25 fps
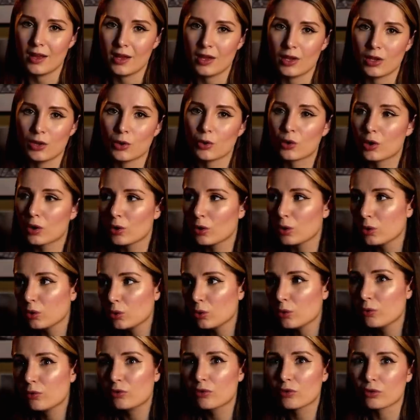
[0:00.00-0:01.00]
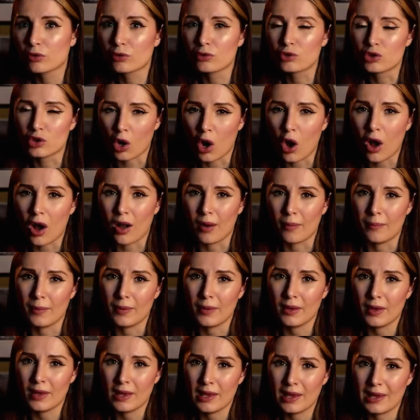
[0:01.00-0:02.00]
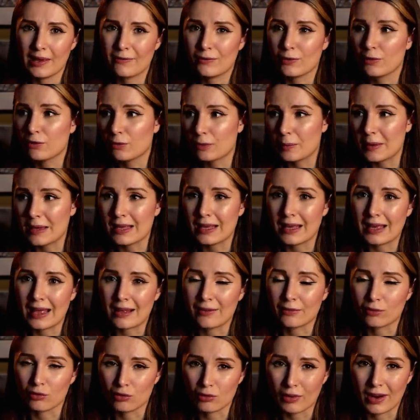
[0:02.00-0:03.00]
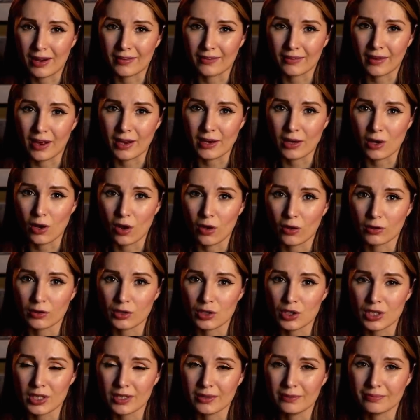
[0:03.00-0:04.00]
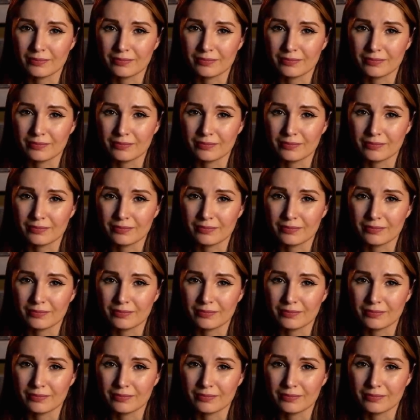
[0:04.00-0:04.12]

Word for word: You're going to lose your job if you speak against trans ideology.